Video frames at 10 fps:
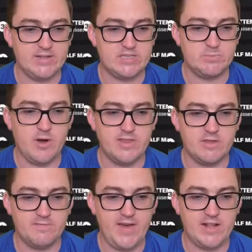despite
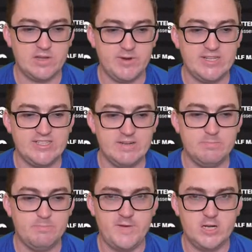the fact that we
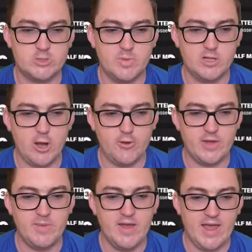did finish below
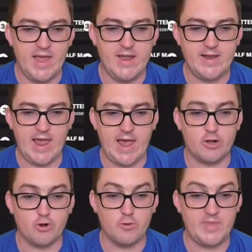them in our
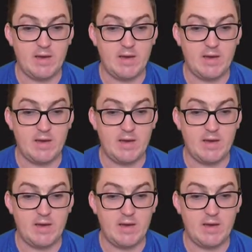group.